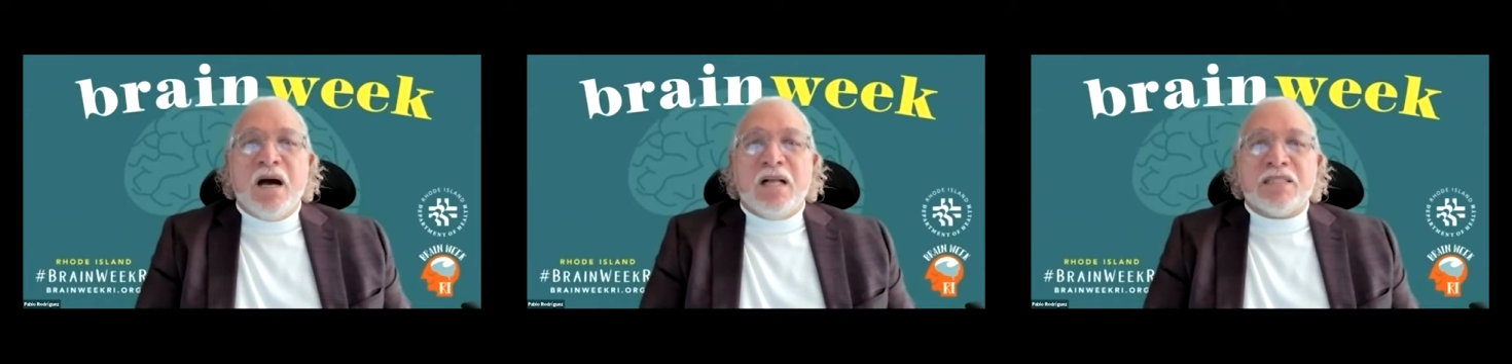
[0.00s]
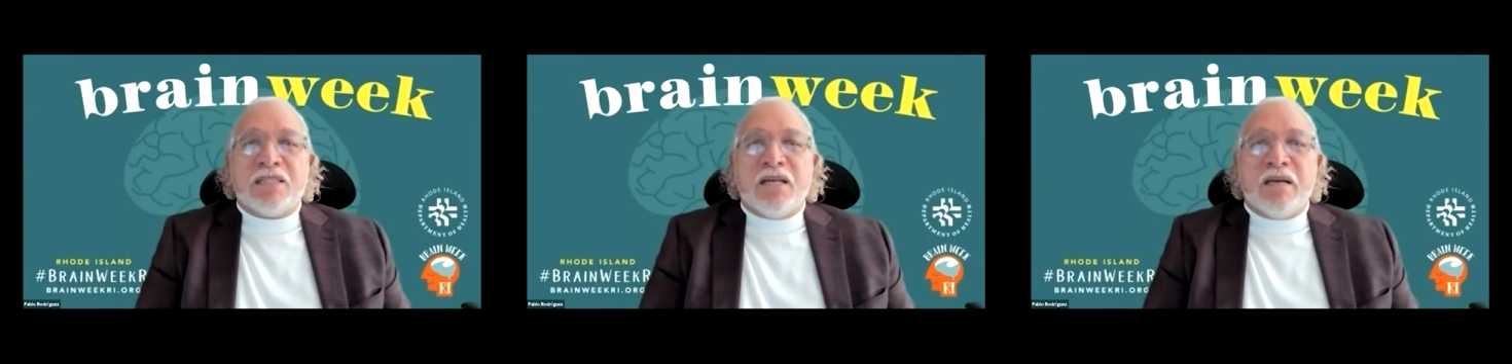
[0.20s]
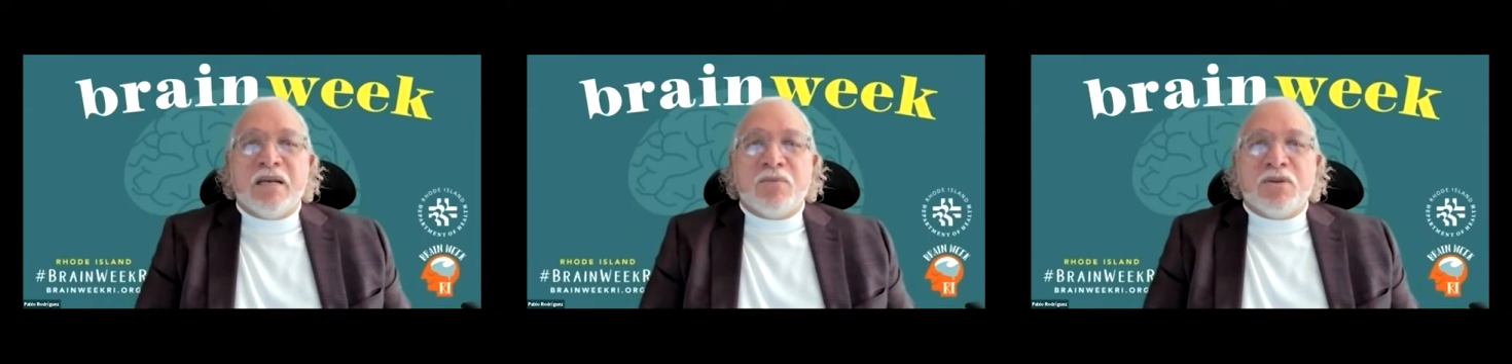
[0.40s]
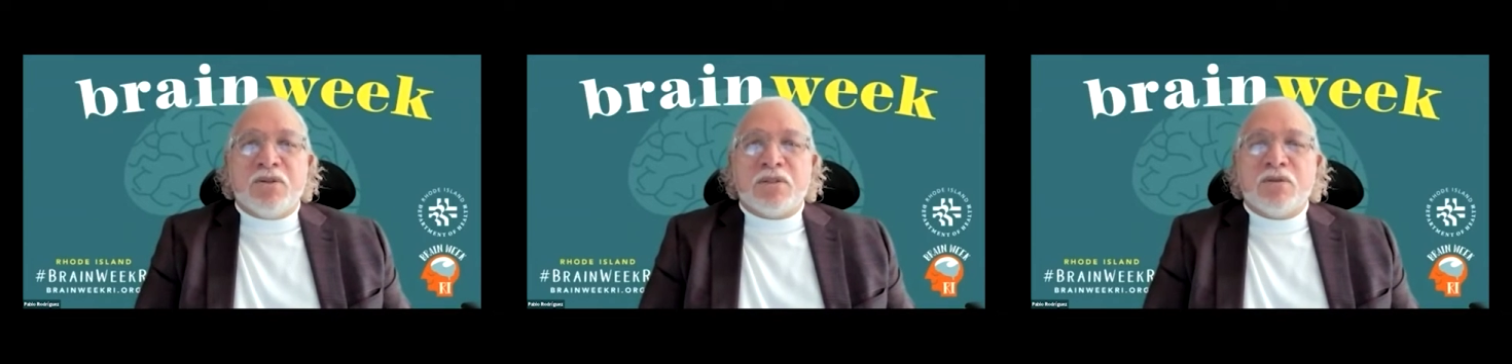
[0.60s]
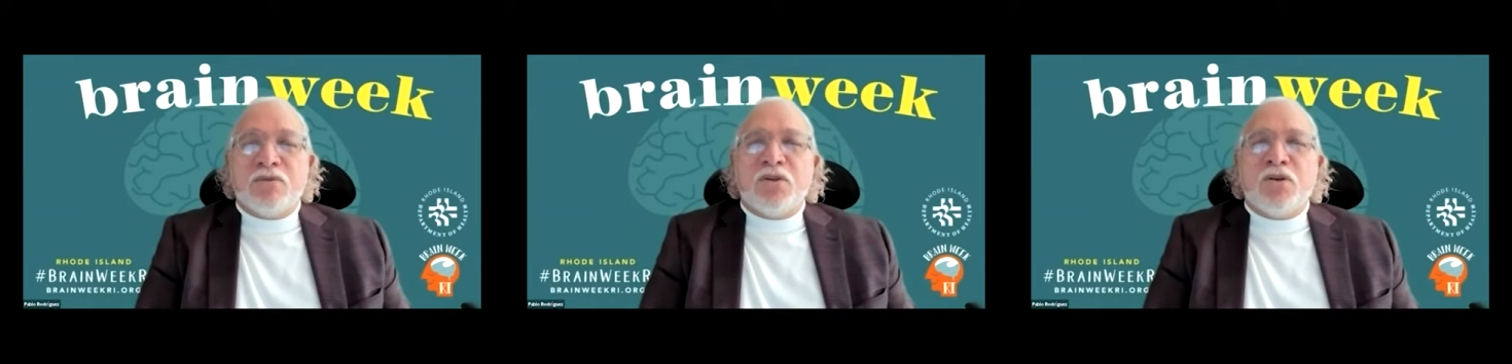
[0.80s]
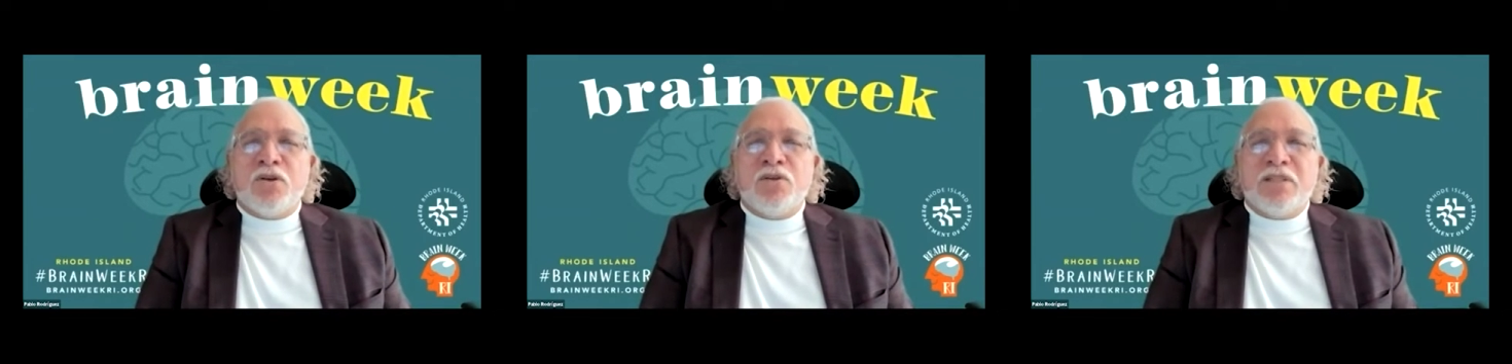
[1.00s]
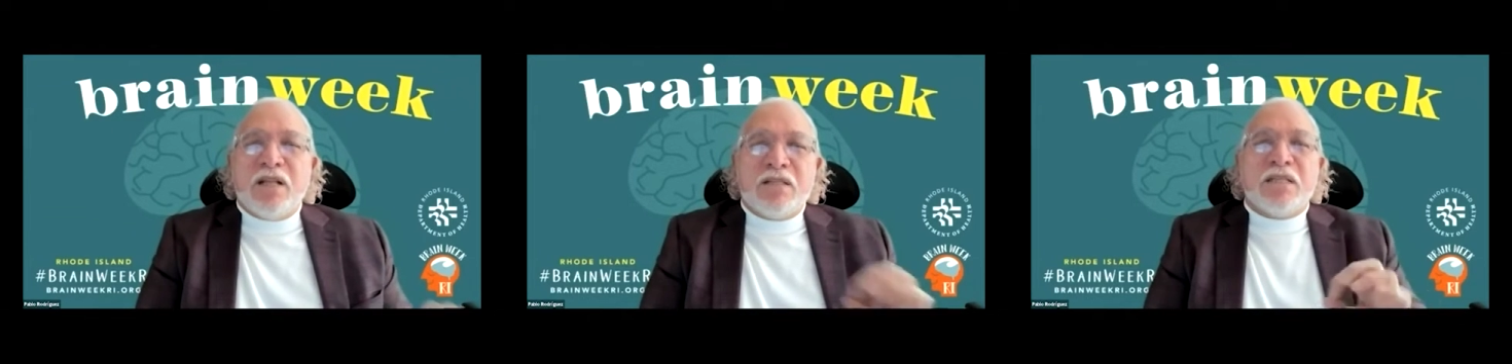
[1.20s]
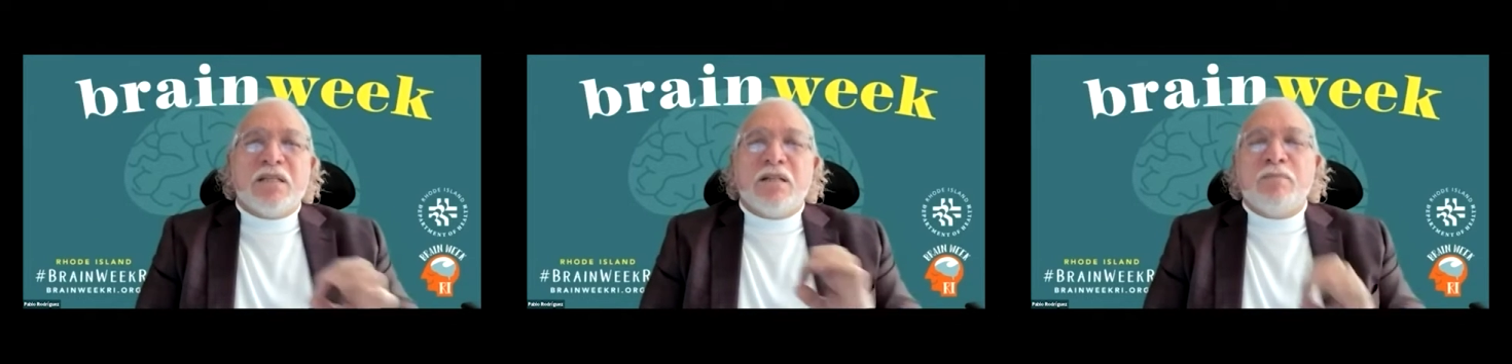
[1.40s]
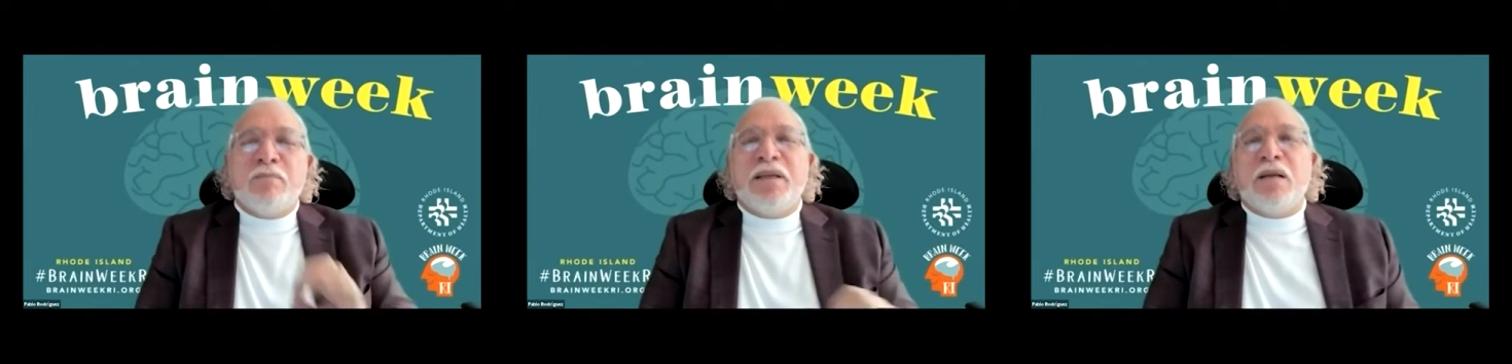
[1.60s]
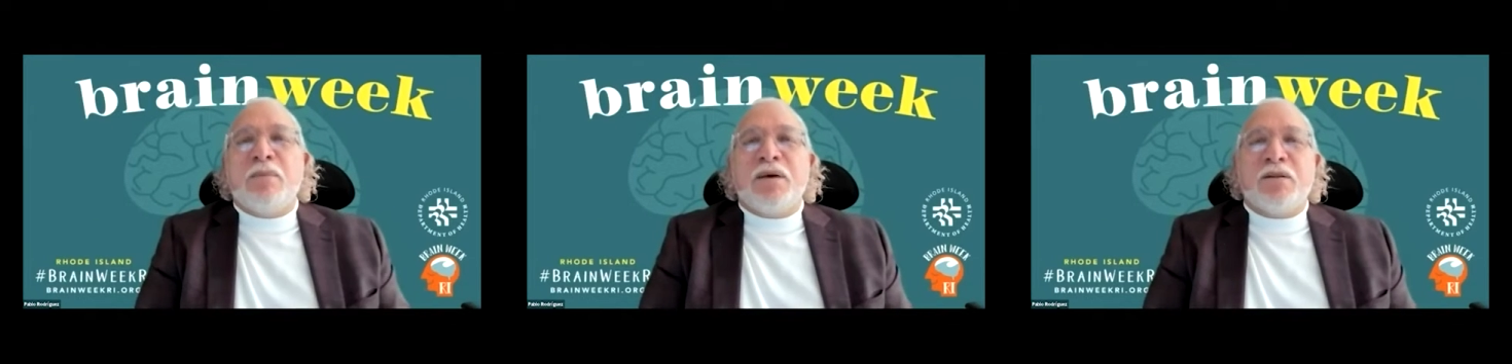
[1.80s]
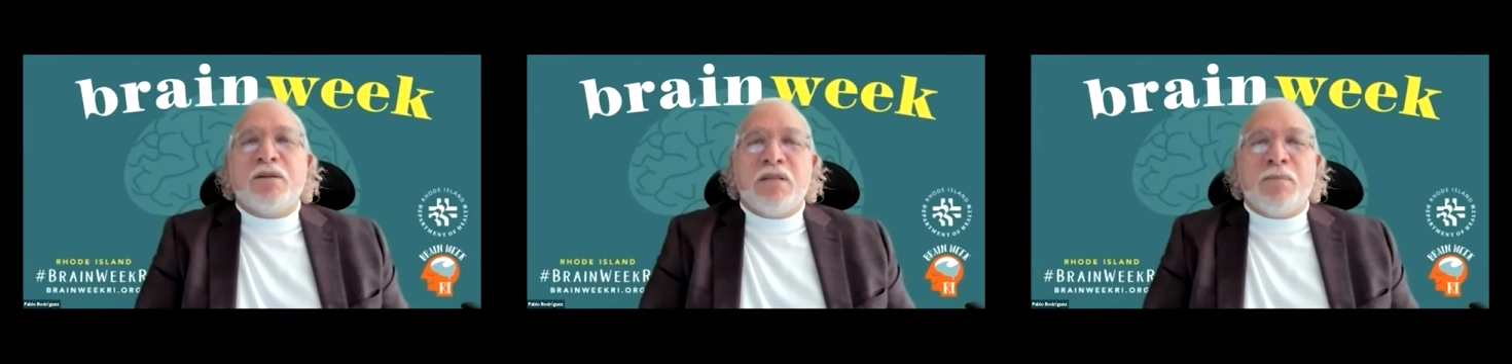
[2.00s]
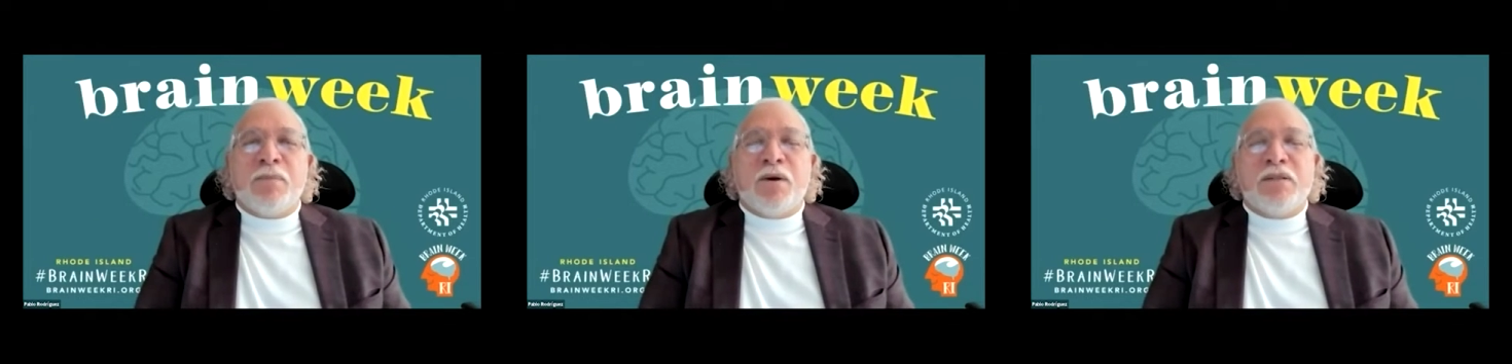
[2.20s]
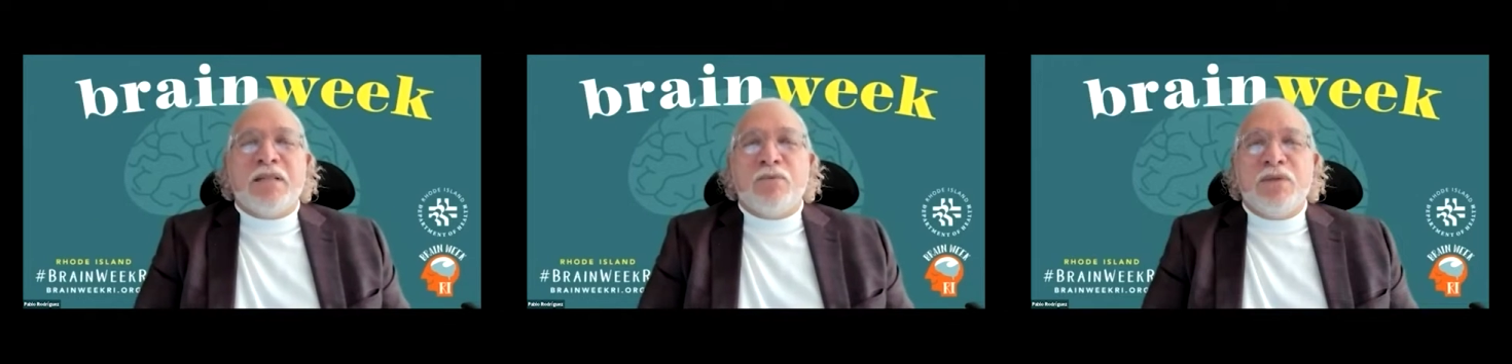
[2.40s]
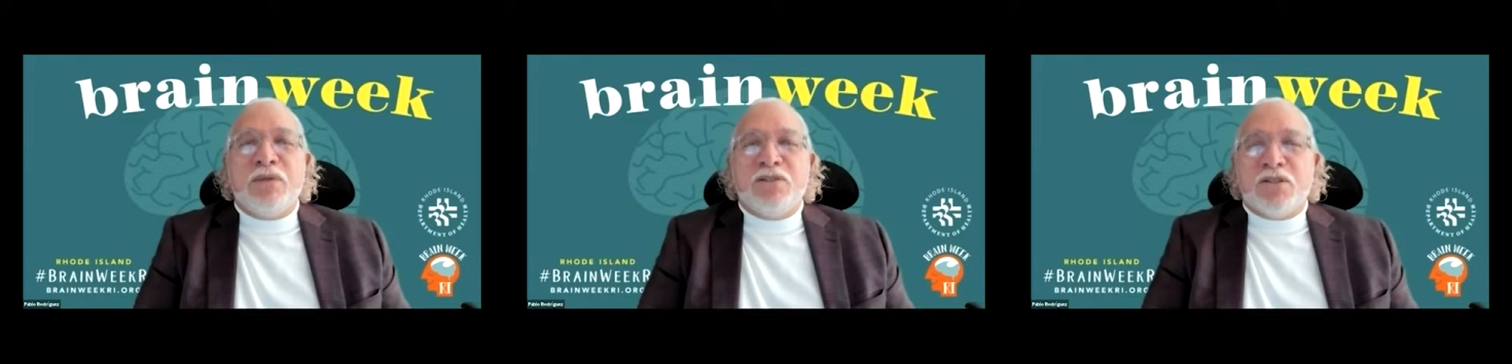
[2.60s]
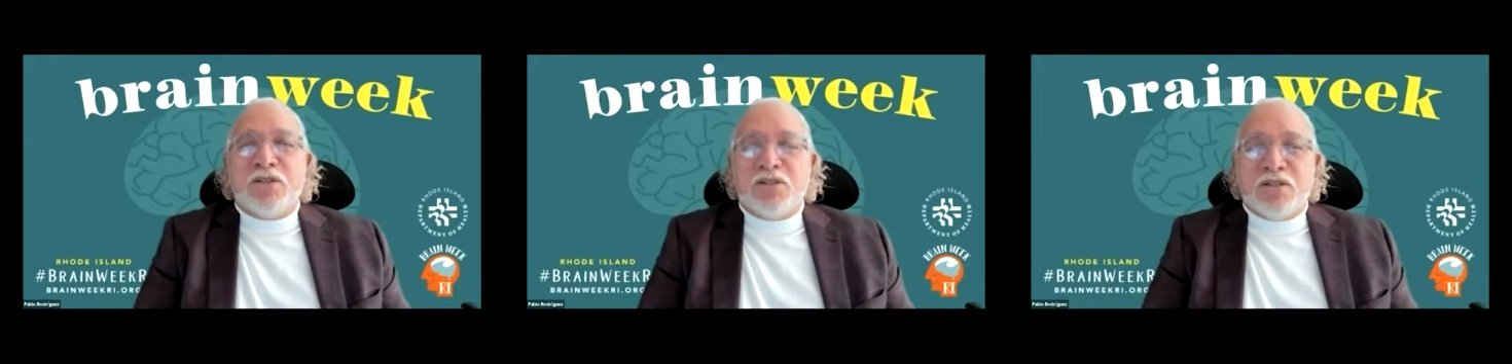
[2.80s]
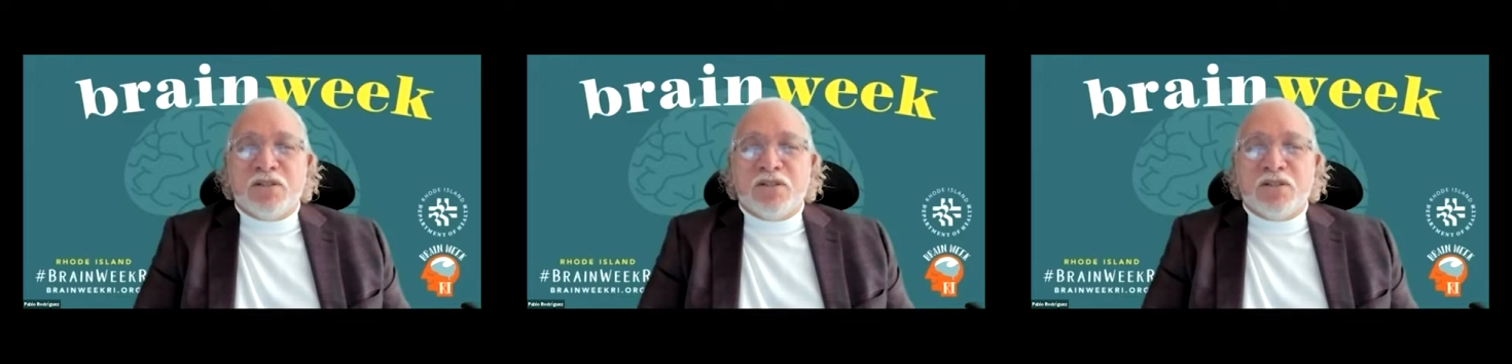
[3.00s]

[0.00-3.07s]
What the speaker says: Alzheimer's. Could you tell us a little bit about that research?